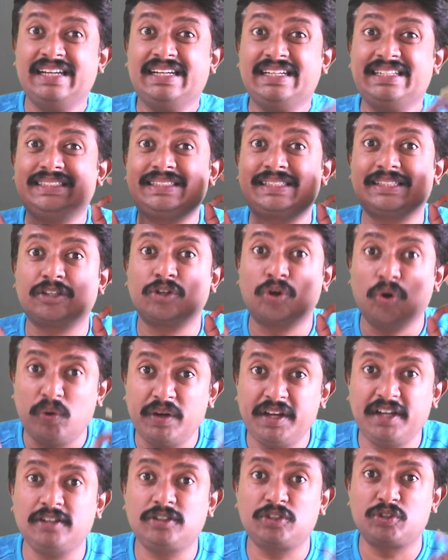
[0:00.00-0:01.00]
is
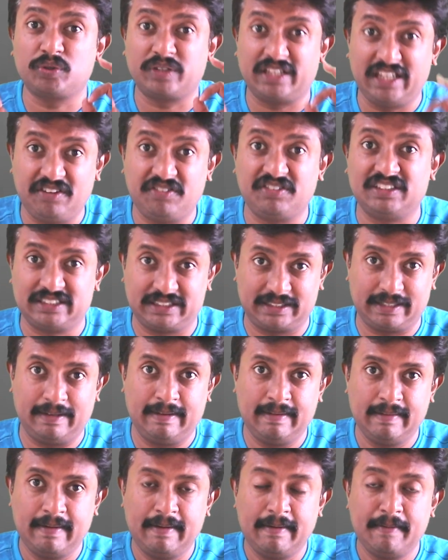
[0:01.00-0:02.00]
going to give us
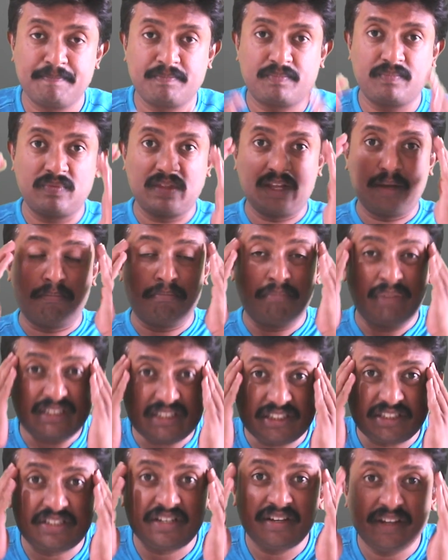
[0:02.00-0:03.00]

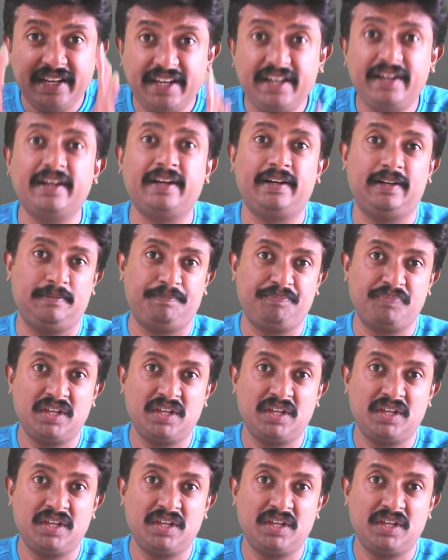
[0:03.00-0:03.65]
much needed,